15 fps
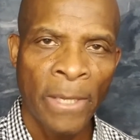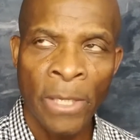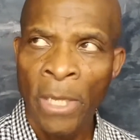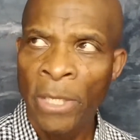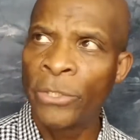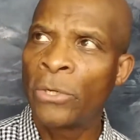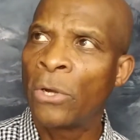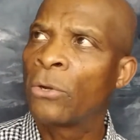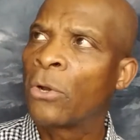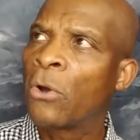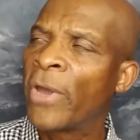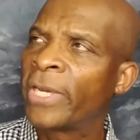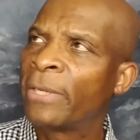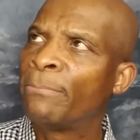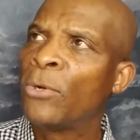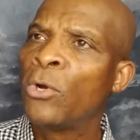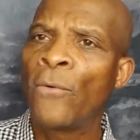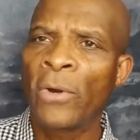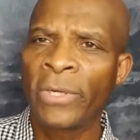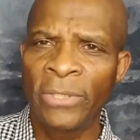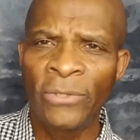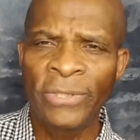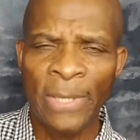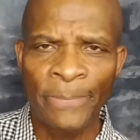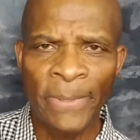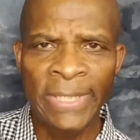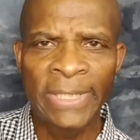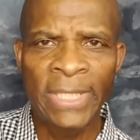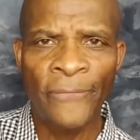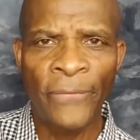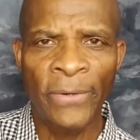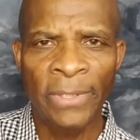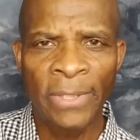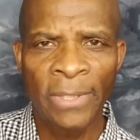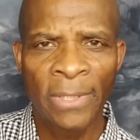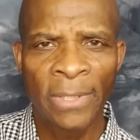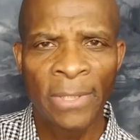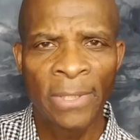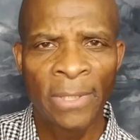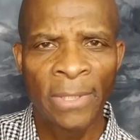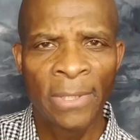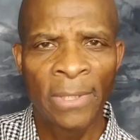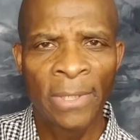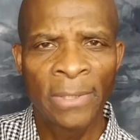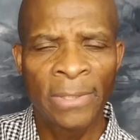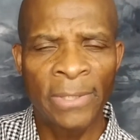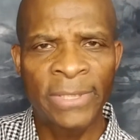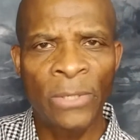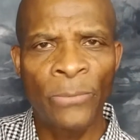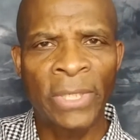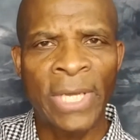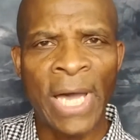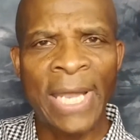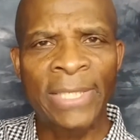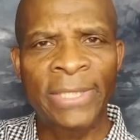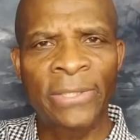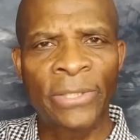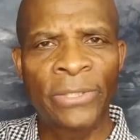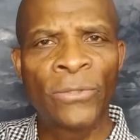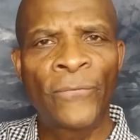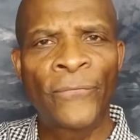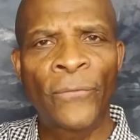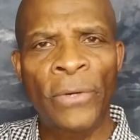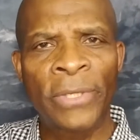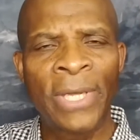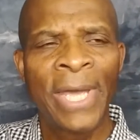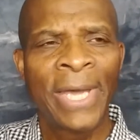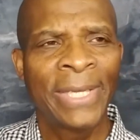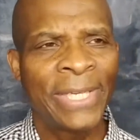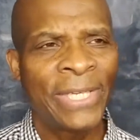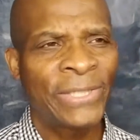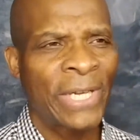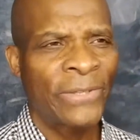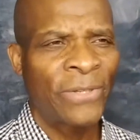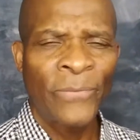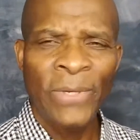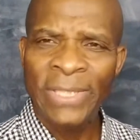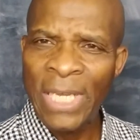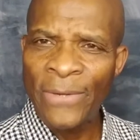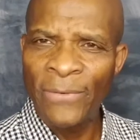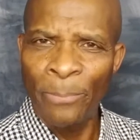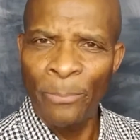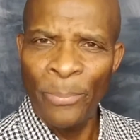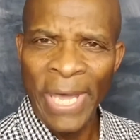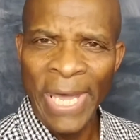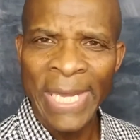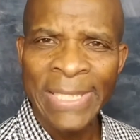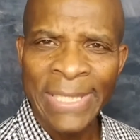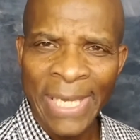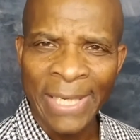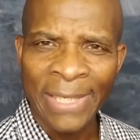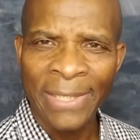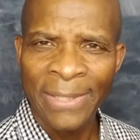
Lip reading: You don't go ahead and move on and do something different to see what God is going to do for you. You stay there and receive a paycheck.